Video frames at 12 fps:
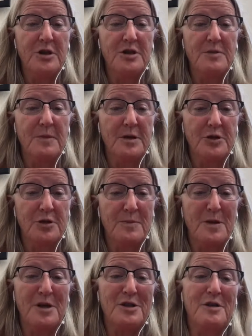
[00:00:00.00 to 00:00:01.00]
as much as
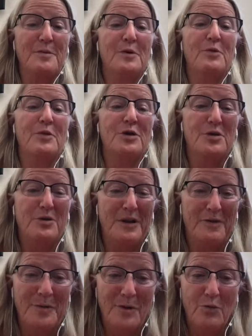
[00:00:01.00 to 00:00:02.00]
possible, which you
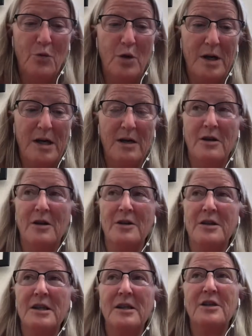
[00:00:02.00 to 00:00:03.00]
have been working
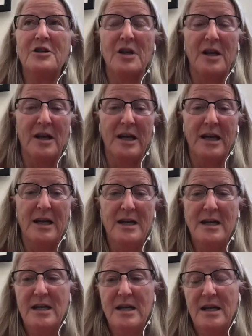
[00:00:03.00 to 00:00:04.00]
on diligently
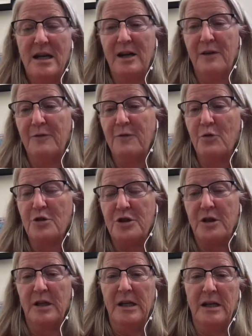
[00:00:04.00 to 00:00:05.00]
and
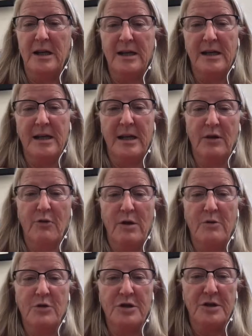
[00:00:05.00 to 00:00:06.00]
unfortunately not getting
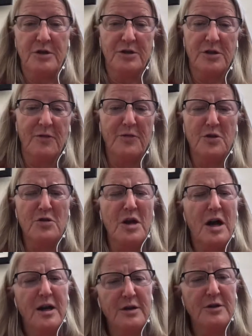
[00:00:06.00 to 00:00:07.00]
great results. If you're
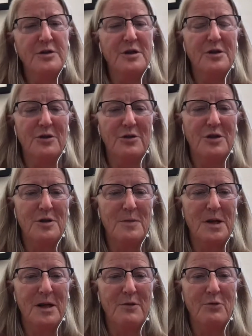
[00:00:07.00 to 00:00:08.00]
not using
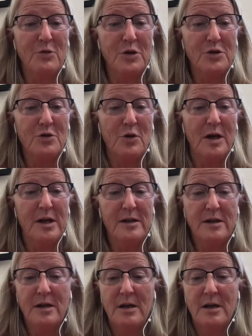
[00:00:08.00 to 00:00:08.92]
curcumin, I would try it.